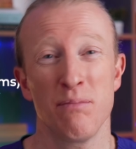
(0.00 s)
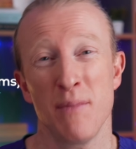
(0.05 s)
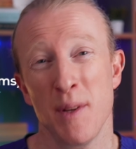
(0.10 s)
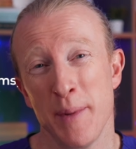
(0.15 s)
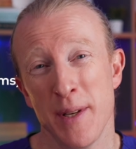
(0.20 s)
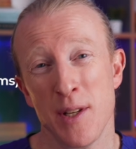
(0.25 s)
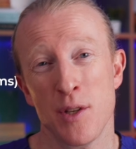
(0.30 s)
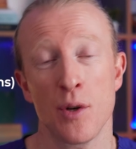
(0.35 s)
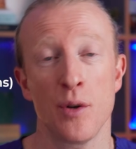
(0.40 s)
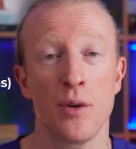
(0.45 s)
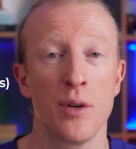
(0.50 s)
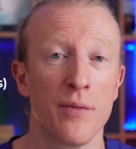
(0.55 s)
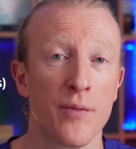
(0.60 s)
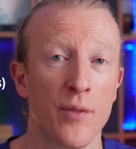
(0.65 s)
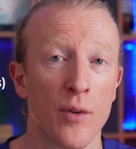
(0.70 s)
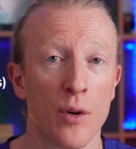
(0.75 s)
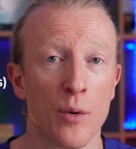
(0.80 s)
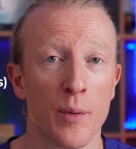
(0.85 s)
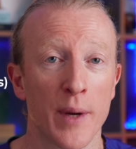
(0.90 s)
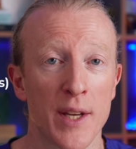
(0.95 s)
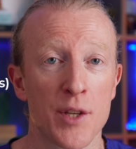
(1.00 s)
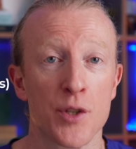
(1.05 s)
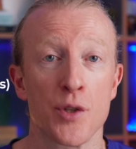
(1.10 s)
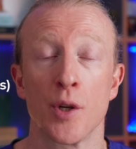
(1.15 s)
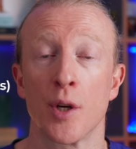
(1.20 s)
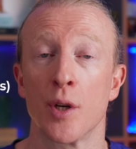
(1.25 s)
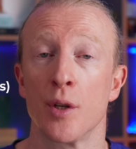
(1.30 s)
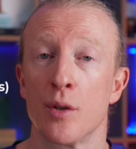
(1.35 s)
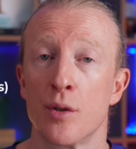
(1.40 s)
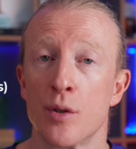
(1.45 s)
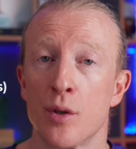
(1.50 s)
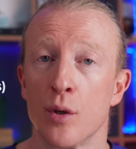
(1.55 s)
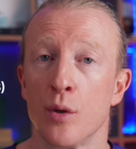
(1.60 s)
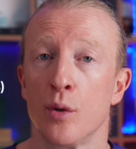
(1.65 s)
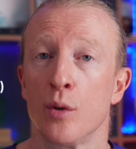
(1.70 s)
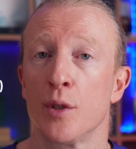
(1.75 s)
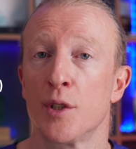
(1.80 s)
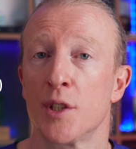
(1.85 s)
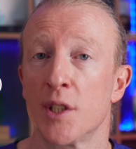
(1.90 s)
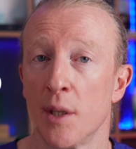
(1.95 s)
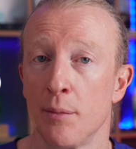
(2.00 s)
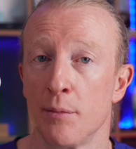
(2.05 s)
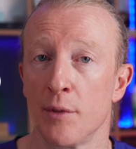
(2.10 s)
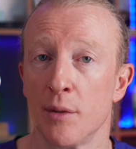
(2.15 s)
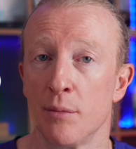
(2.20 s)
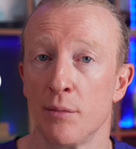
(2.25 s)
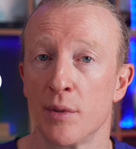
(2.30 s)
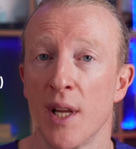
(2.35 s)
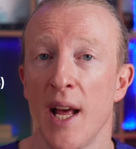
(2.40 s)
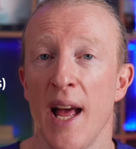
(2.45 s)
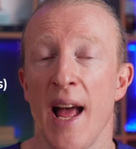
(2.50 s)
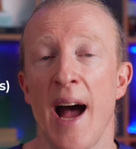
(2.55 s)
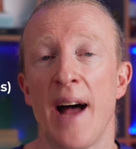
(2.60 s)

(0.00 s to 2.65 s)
maybe 2 to 4 weeks to control symptoms,